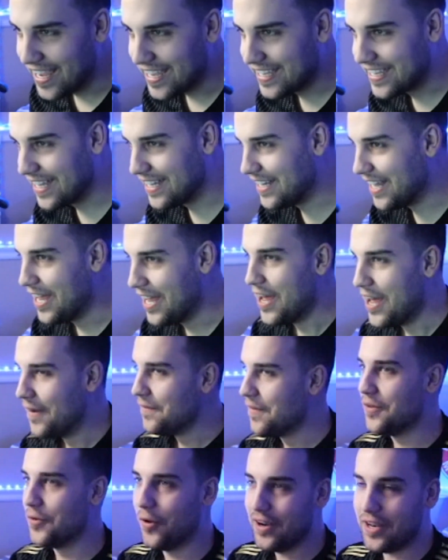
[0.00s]
can.
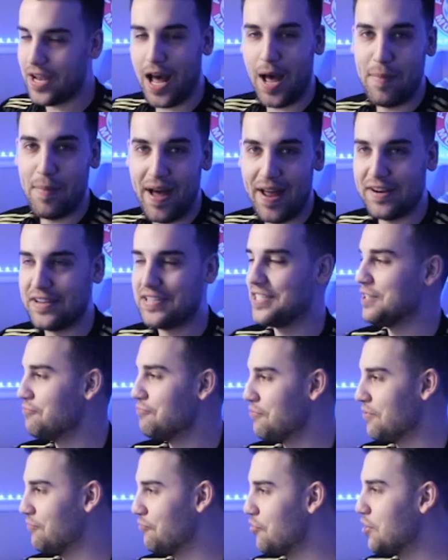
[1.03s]
You know what? I'm honestly
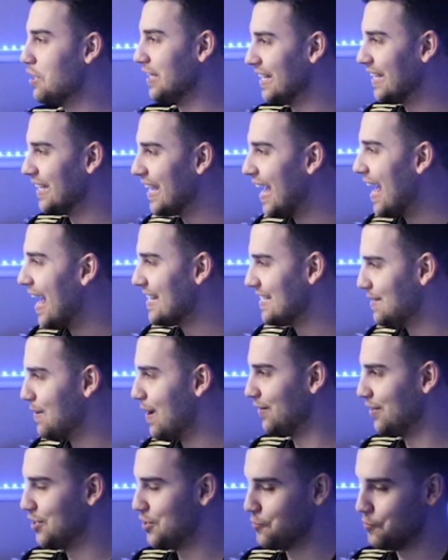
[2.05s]
really gassed about
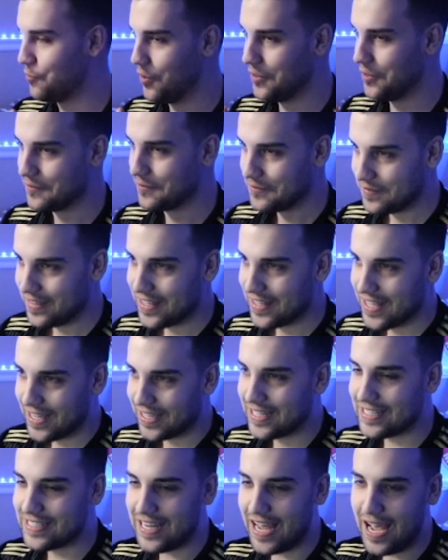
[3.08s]
this one.
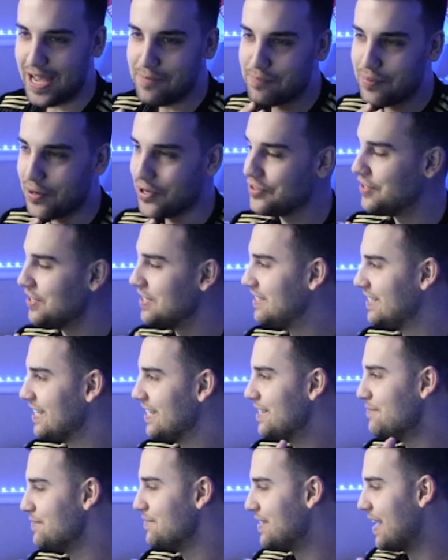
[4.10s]
Because I put this
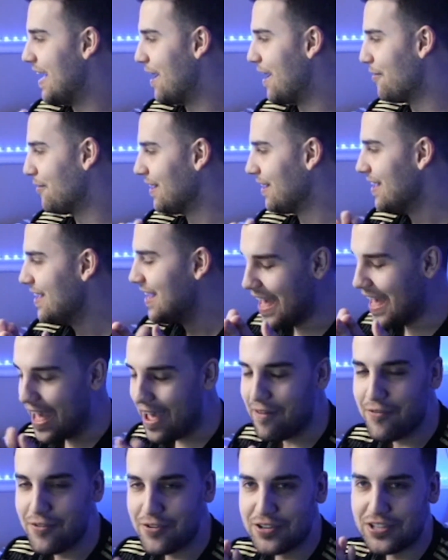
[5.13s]
team down
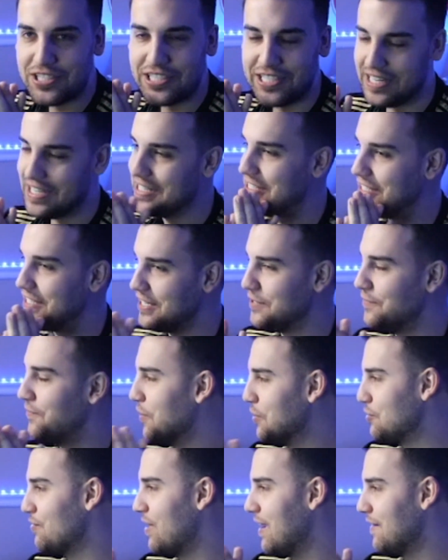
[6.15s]
ever since this FUT
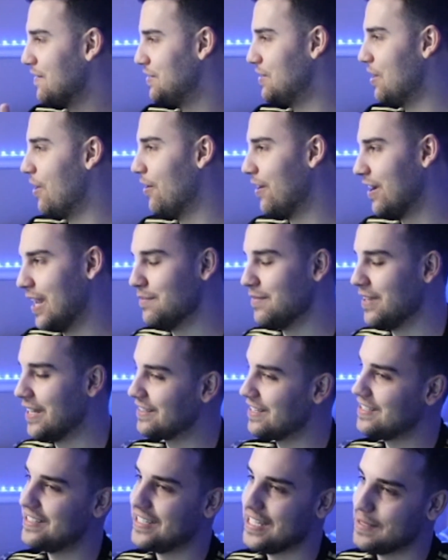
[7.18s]
draft started. I'm like,
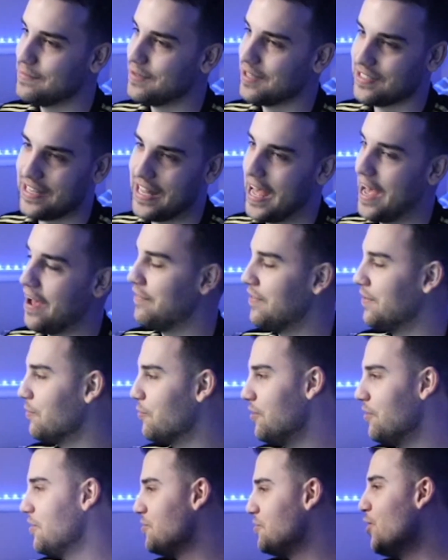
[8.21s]
this team doesn't have it.
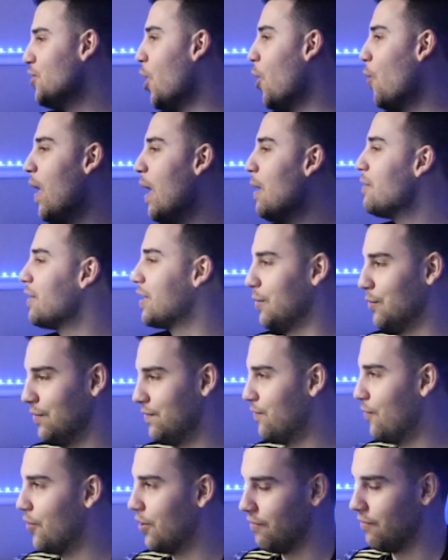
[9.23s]
there's no way we're going to be
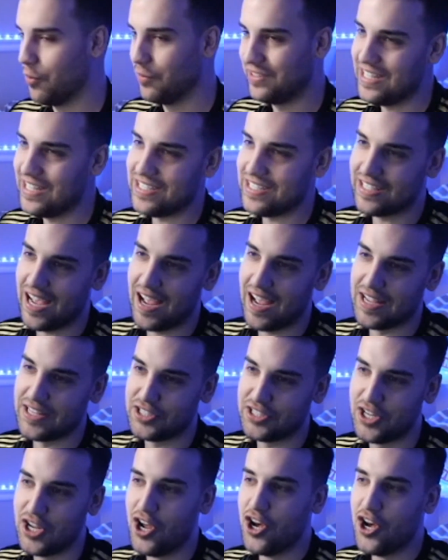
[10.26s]
four in a row with these guys.
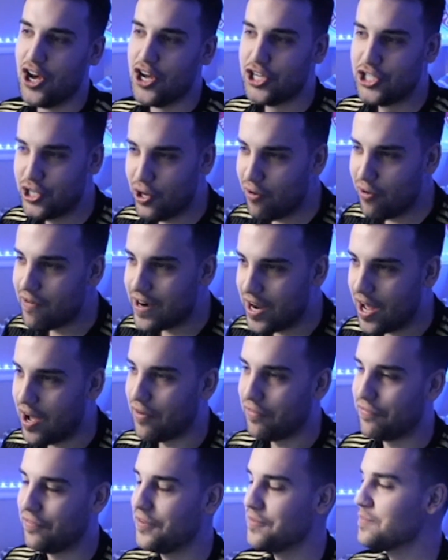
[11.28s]
Sure
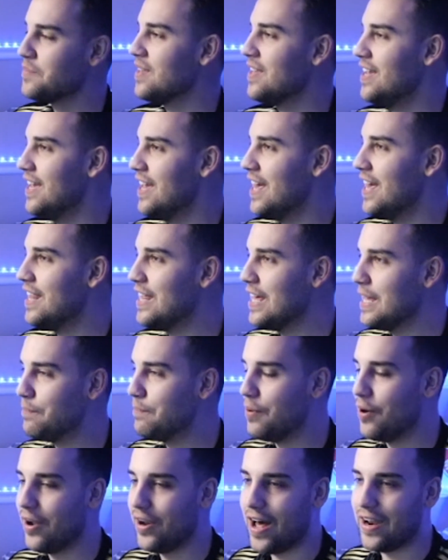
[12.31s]
enough, they
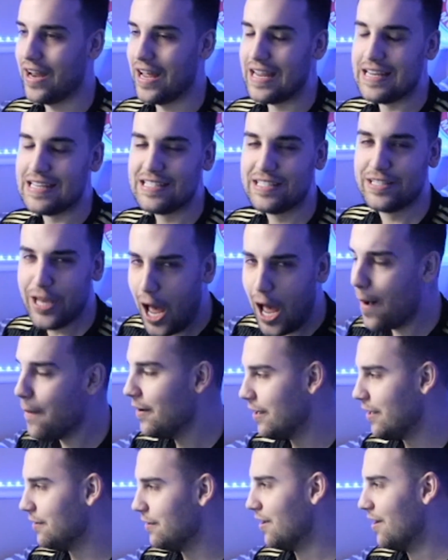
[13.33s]
put on a
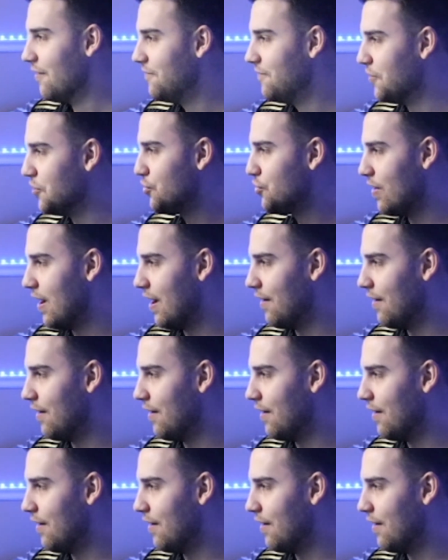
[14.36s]
dominant FUT draft